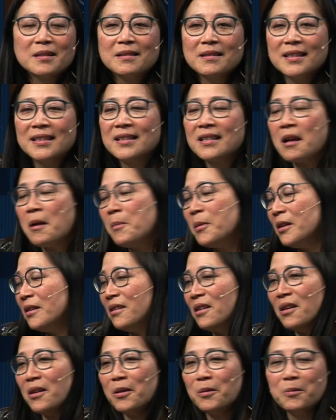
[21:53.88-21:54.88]
it's come a
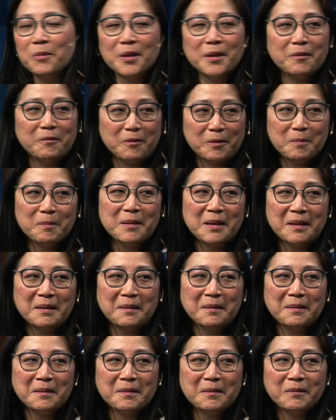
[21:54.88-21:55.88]
long way from
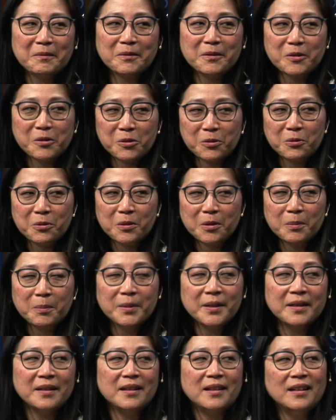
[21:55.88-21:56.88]
there for sure.
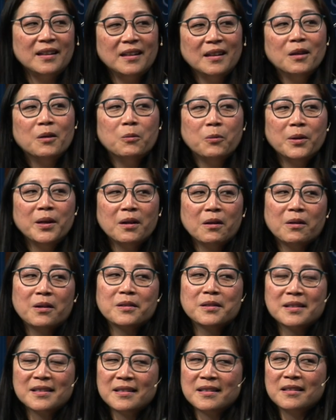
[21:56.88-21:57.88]
But we are
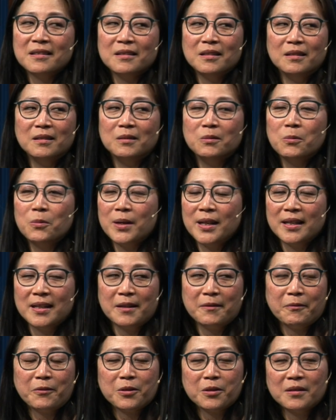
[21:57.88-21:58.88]
still waiting
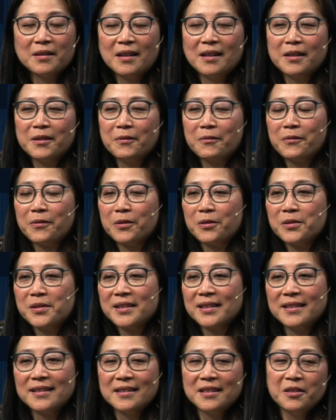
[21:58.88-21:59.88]
for a lot of firsts.
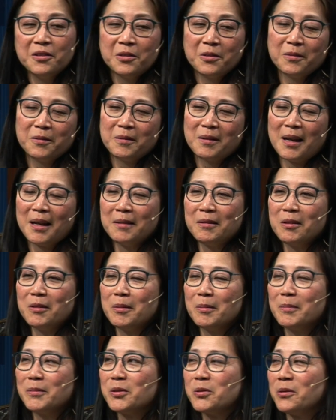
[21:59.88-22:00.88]
And, you know
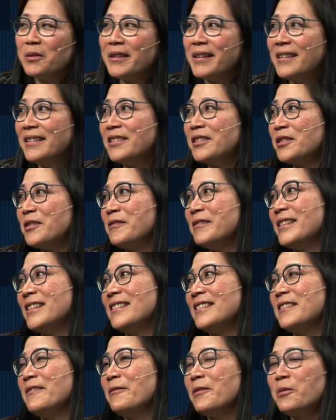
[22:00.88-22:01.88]
I'm sort of answering a
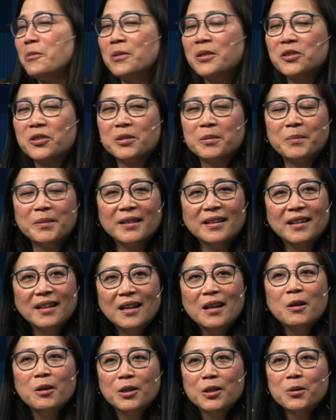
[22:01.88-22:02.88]
different question, but
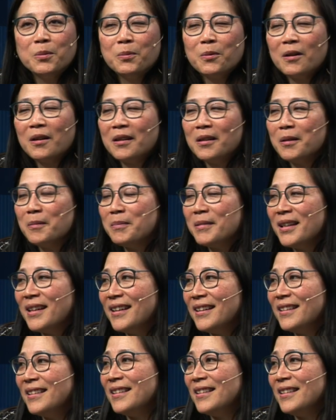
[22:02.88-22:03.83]
you brought up that,